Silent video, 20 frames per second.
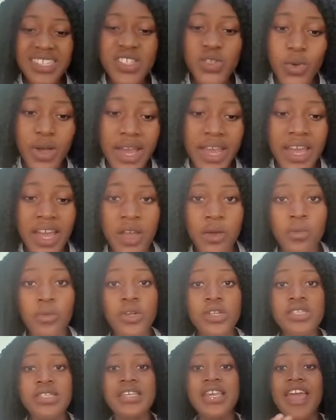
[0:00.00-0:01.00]
is why I
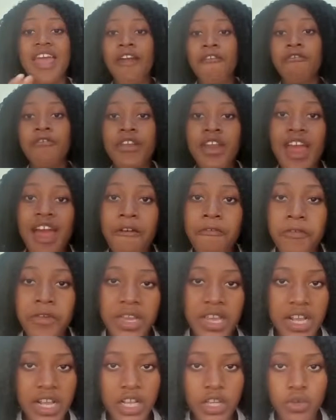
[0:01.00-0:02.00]
want every
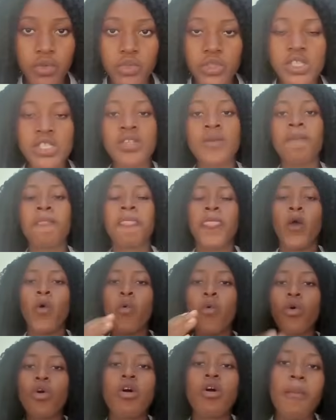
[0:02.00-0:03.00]
African youth
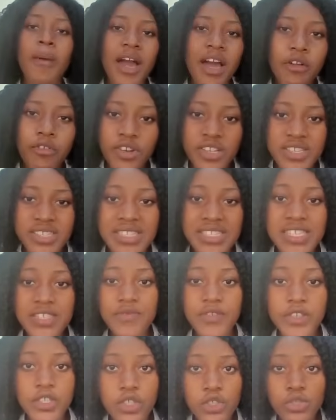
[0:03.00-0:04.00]
who come across this
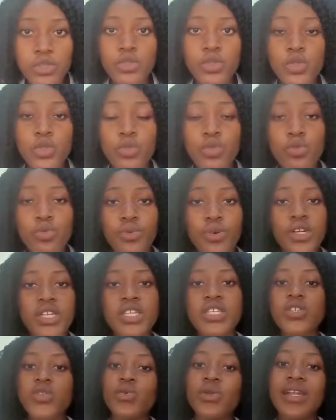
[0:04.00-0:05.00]
video to do
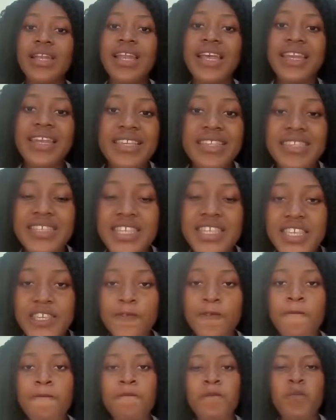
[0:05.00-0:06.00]
what? To learn a
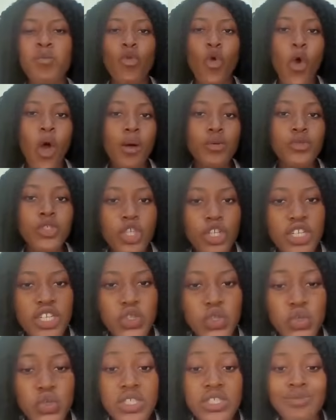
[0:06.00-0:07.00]
skill, option
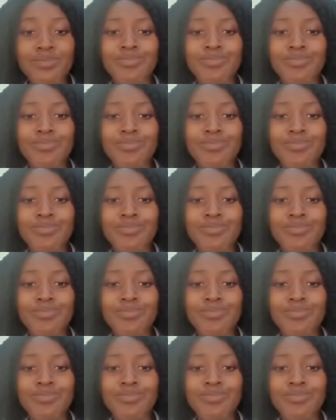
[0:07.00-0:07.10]
into the